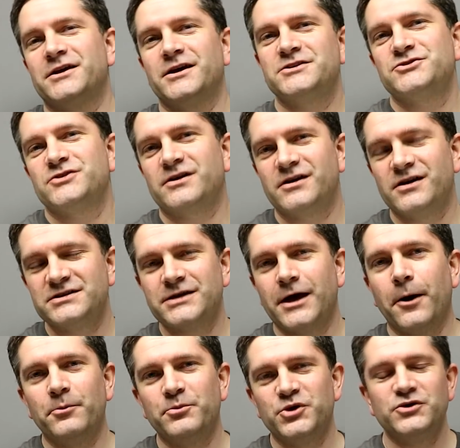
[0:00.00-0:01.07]
cutter and cut
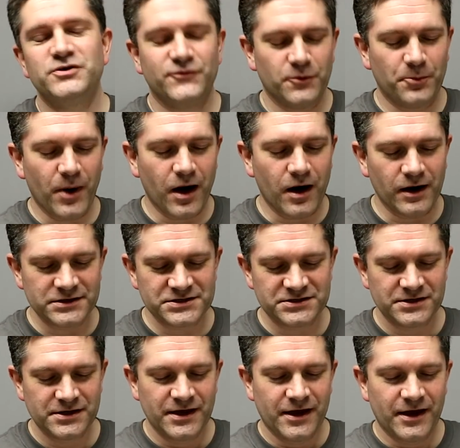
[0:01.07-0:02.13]
out beautiful parts,
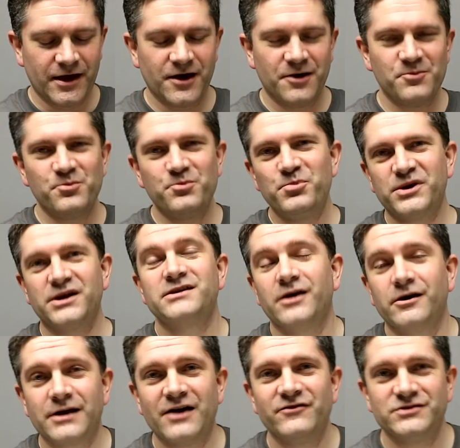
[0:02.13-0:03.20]
but I
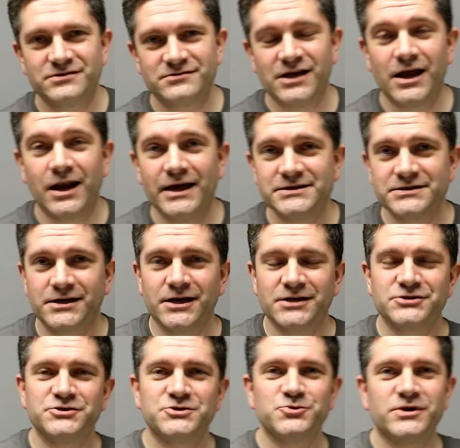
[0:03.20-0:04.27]
don't have a laser
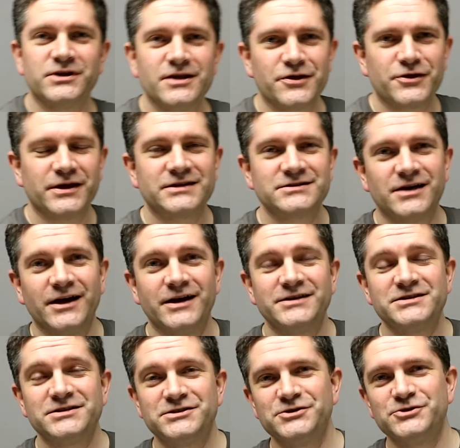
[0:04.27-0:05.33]
cutter. It's one of the things that I
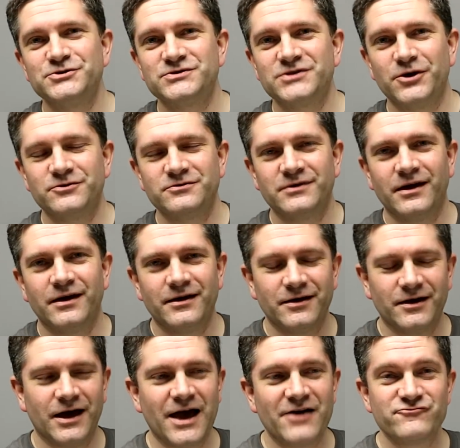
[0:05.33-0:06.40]

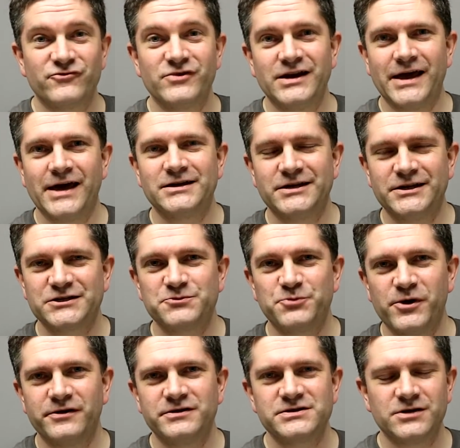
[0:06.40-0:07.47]
haven't really had any
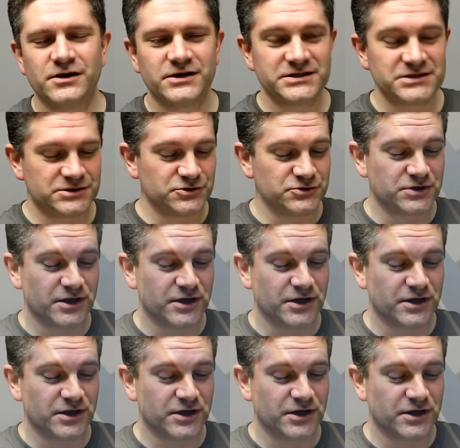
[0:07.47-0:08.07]
experience on. I still